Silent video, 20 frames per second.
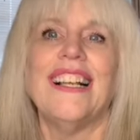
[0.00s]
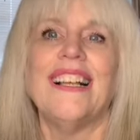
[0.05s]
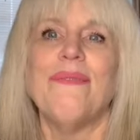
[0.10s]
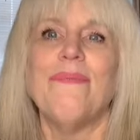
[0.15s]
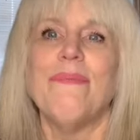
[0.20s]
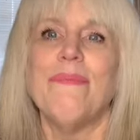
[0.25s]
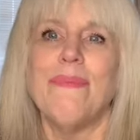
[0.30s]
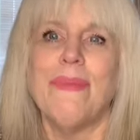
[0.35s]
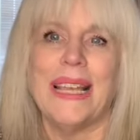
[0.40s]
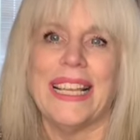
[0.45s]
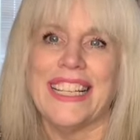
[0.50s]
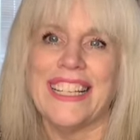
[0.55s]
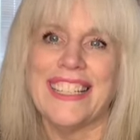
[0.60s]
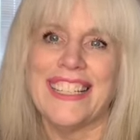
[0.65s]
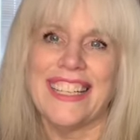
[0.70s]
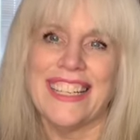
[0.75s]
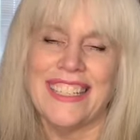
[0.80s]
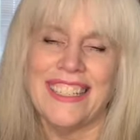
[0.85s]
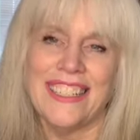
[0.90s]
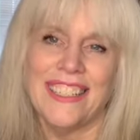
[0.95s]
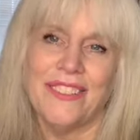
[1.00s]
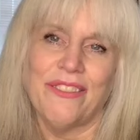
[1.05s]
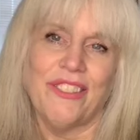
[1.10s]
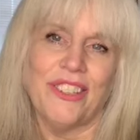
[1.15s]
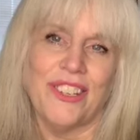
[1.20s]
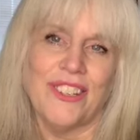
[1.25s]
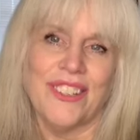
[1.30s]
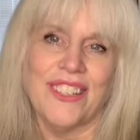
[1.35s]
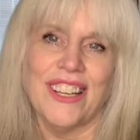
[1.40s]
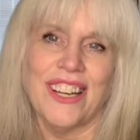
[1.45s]
makes a
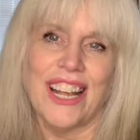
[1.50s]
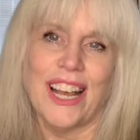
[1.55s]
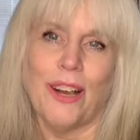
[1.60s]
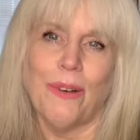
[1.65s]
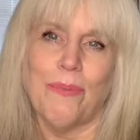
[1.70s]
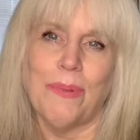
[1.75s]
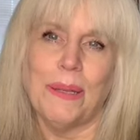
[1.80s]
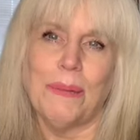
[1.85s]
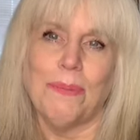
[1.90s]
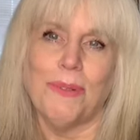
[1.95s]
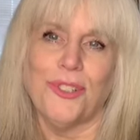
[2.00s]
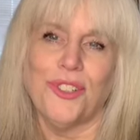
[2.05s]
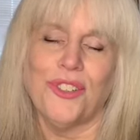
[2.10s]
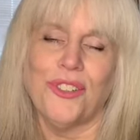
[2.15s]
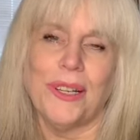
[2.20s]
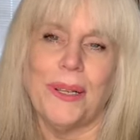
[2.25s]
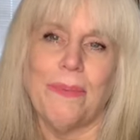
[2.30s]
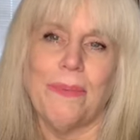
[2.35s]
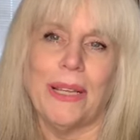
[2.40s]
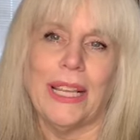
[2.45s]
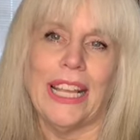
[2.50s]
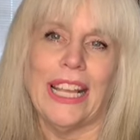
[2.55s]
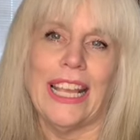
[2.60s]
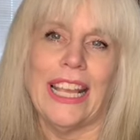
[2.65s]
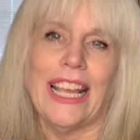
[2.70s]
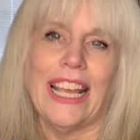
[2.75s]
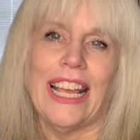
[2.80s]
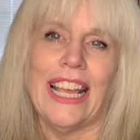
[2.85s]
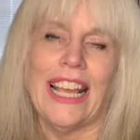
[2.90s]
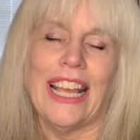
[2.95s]
difference in how people treat
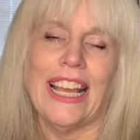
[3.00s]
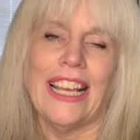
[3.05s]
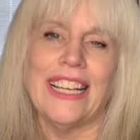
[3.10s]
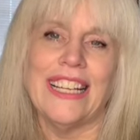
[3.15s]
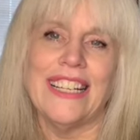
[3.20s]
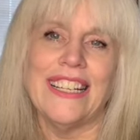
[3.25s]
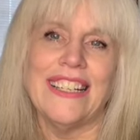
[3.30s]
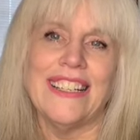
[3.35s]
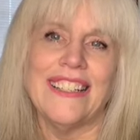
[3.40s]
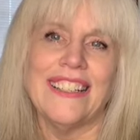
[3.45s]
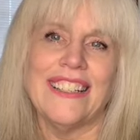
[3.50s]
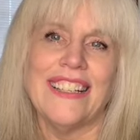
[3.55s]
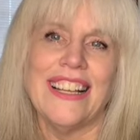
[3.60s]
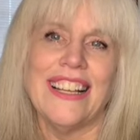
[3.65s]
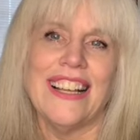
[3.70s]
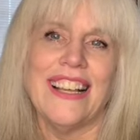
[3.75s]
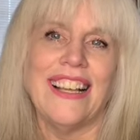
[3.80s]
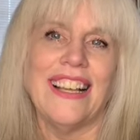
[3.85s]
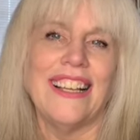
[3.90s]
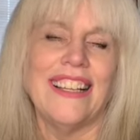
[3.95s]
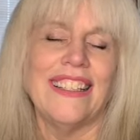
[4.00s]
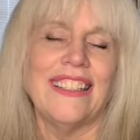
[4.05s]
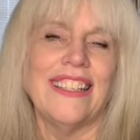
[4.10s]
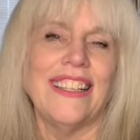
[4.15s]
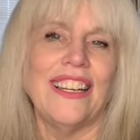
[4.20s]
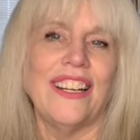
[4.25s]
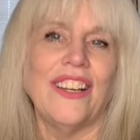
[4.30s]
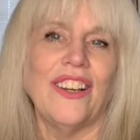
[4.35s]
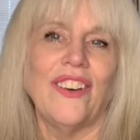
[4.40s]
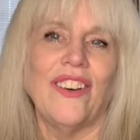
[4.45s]
me. And you
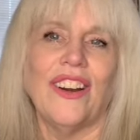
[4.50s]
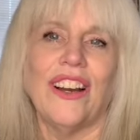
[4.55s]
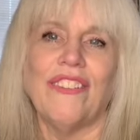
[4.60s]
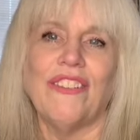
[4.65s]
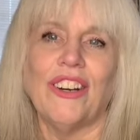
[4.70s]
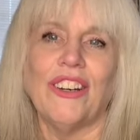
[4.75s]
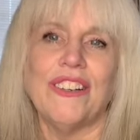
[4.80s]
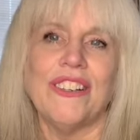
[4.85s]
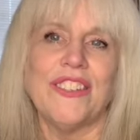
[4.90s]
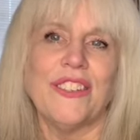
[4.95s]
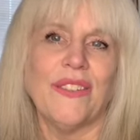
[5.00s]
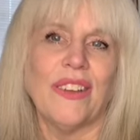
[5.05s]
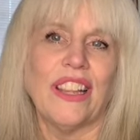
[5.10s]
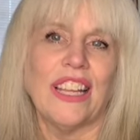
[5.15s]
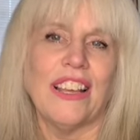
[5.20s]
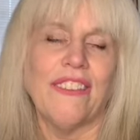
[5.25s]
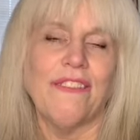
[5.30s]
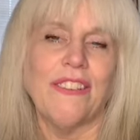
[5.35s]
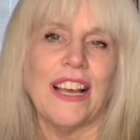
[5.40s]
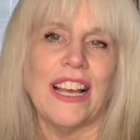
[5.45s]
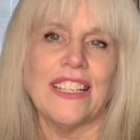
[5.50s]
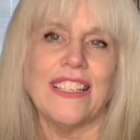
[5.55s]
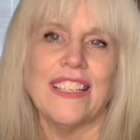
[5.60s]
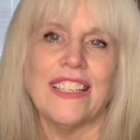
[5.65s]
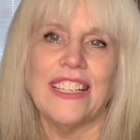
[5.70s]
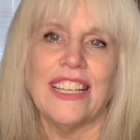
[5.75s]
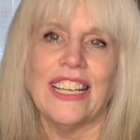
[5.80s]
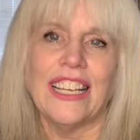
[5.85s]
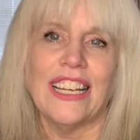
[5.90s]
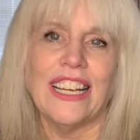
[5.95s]
know, I've always found that
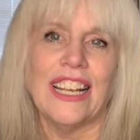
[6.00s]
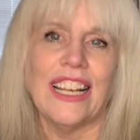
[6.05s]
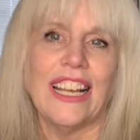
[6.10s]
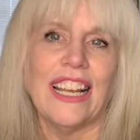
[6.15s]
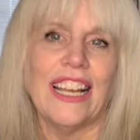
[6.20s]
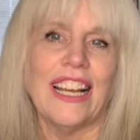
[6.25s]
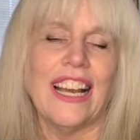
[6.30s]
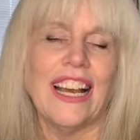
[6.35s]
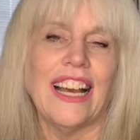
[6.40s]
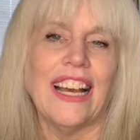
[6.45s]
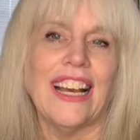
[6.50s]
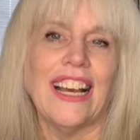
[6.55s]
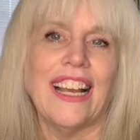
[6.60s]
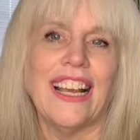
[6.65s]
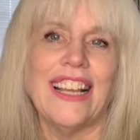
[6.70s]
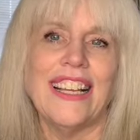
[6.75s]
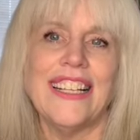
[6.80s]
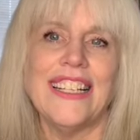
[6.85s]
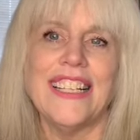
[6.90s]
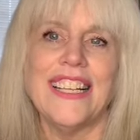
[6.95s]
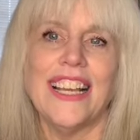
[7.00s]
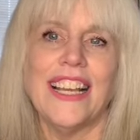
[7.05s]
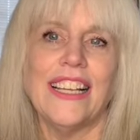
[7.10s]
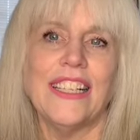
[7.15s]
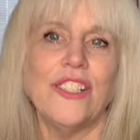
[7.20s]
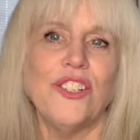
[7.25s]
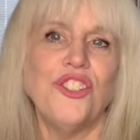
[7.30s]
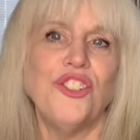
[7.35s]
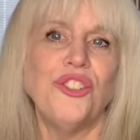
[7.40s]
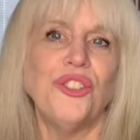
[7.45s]
fascinating. I
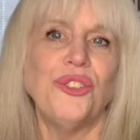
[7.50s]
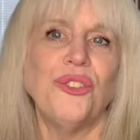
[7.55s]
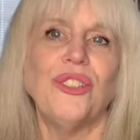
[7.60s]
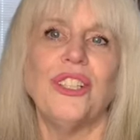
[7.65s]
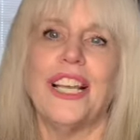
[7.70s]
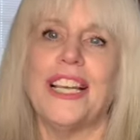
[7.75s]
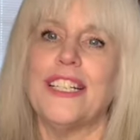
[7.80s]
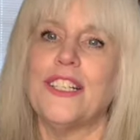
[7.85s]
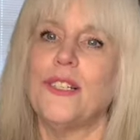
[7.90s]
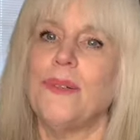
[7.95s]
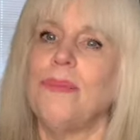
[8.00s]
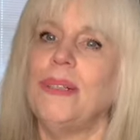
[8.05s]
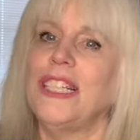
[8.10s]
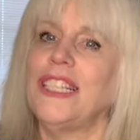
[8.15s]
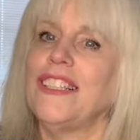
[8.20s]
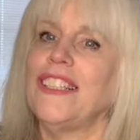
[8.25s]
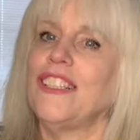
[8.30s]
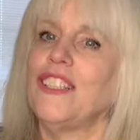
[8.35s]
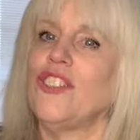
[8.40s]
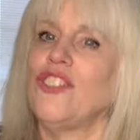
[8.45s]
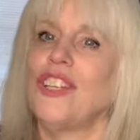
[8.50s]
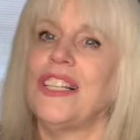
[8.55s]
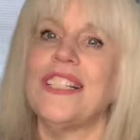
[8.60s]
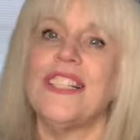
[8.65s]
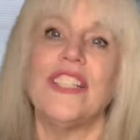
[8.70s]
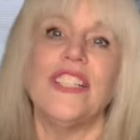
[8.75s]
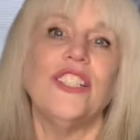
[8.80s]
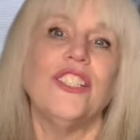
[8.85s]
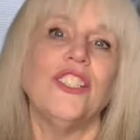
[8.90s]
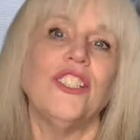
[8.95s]
tend to like to be a little
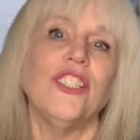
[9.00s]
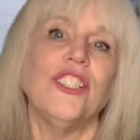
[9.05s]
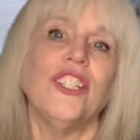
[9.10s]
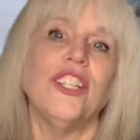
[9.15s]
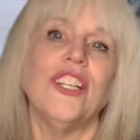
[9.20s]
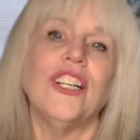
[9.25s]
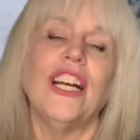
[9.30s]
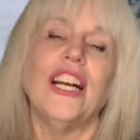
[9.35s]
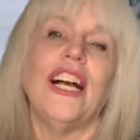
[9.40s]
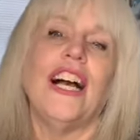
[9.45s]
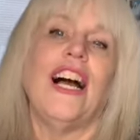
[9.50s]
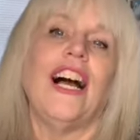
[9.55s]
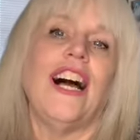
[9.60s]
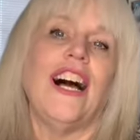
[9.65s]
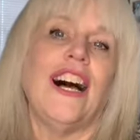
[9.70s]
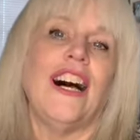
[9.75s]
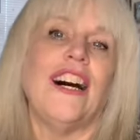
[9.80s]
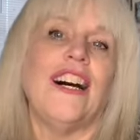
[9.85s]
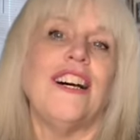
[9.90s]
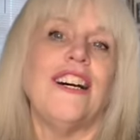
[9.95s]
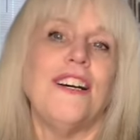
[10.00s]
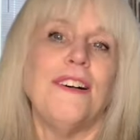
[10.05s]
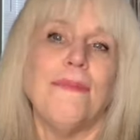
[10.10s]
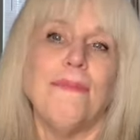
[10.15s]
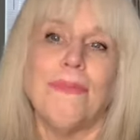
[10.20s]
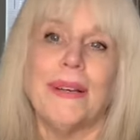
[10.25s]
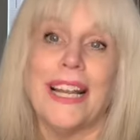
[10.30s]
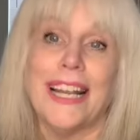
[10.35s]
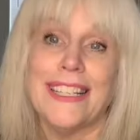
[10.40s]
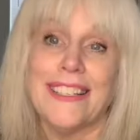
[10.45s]
dressier,
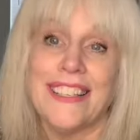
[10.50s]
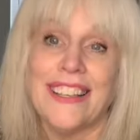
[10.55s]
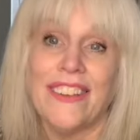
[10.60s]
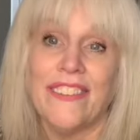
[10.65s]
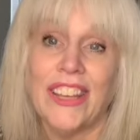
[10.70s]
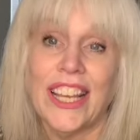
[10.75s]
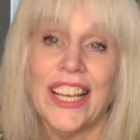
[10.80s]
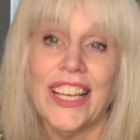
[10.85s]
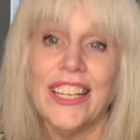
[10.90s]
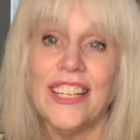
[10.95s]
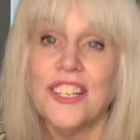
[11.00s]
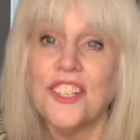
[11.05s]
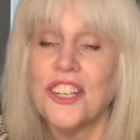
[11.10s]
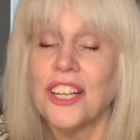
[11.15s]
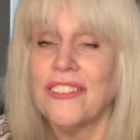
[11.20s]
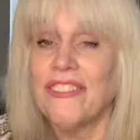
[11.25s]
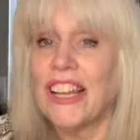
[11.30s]
but as I've aged, I've